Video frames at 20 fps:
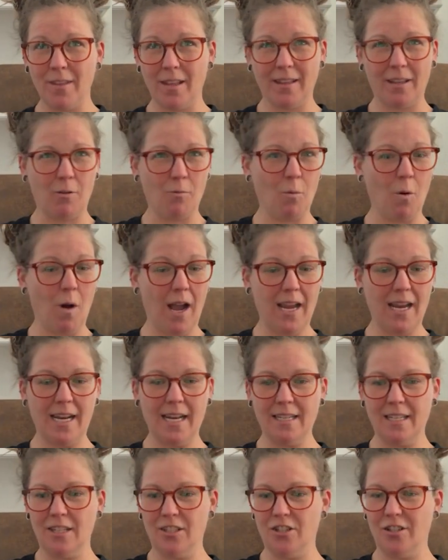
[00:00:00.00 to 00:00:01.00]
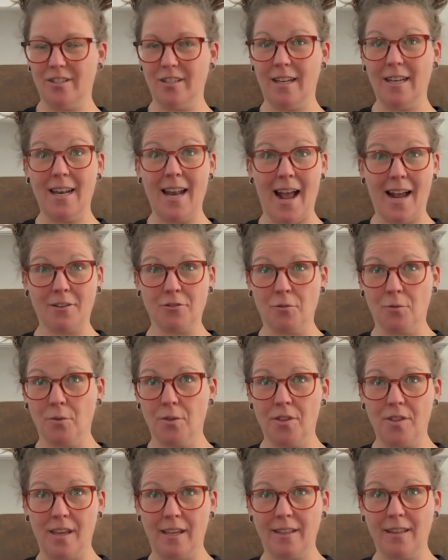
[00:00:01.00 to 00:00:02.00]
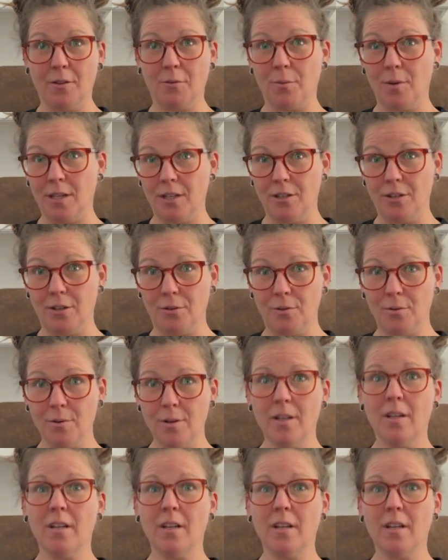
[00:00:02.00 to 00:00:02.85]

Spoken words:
like why it isn't just a natural thing that we do,